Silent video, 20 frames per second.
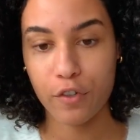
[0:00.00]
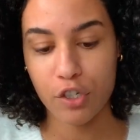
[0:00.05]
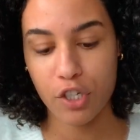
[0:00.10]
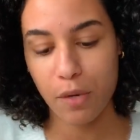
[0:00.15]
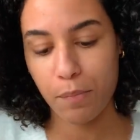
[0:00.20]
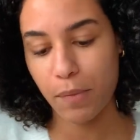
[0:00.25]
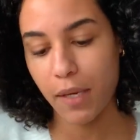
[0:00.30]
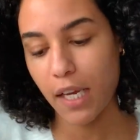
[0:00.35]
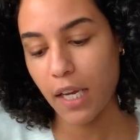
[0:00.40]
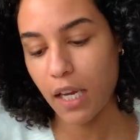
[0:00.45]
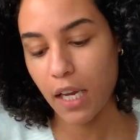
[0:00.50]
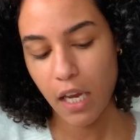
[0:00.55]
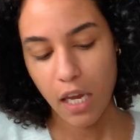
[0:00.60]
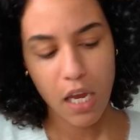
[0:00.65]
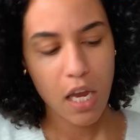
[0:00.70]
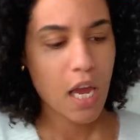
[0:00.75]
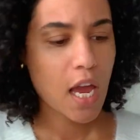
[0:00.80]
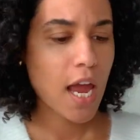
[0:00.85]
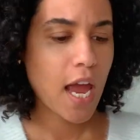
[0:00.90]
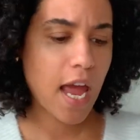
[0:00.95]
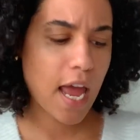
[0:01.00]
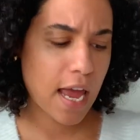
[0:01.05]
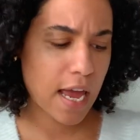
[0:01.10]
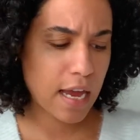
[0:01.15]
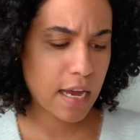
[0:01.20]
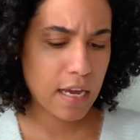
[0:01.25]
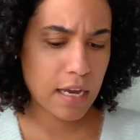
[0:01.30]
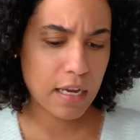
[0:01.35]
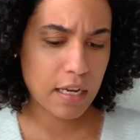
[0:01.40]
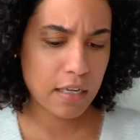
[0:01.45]
shipping.
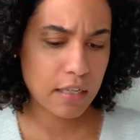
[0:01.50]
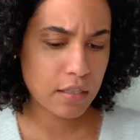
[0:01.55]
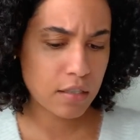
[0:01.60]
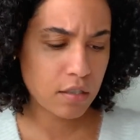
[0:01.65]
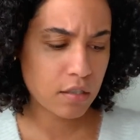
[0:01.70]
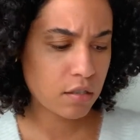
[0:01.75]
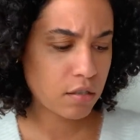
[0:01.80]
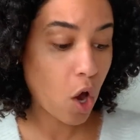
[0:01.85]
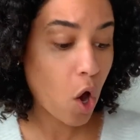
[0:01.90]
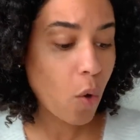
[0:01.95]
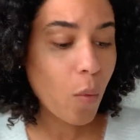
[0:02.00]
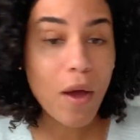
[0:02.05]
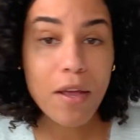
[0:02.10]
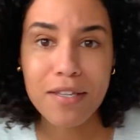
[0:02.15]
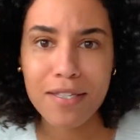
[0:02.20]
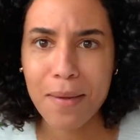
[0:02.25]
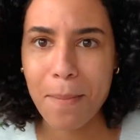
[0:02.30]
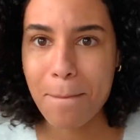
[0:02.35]
And, oh, it's a